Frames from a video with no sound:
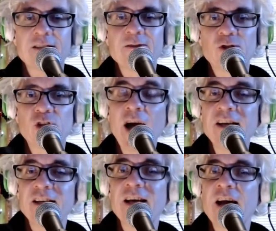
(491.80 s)

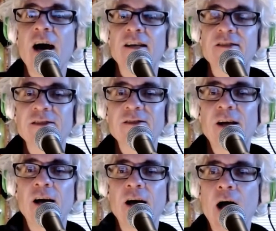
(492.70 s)
shining in us.
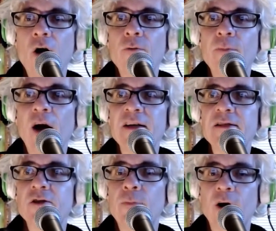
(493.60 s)
Our
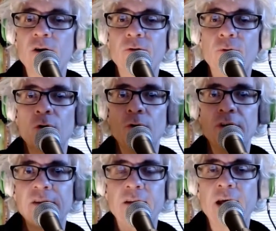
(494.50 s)
bodies are part of the world,
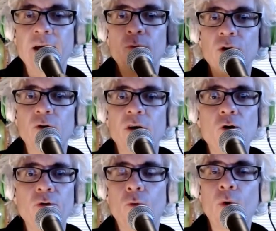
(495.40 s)
and they will
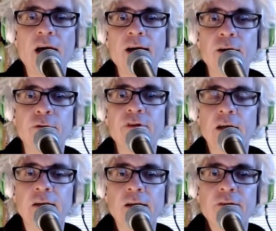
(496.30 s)
go the way of
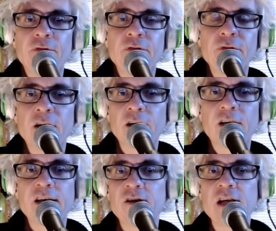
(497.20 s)

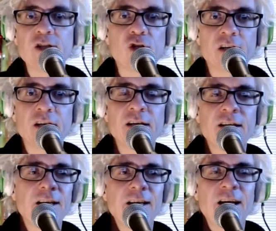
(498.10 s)
conditioned,
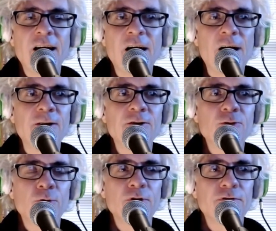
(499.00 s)

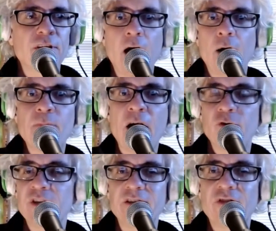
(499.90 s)
sort of
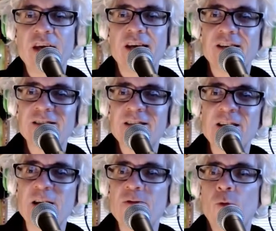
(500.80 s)
compounded things
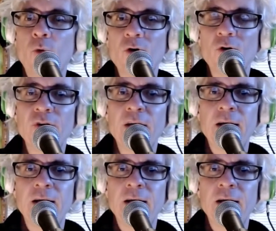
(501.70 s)
in the world.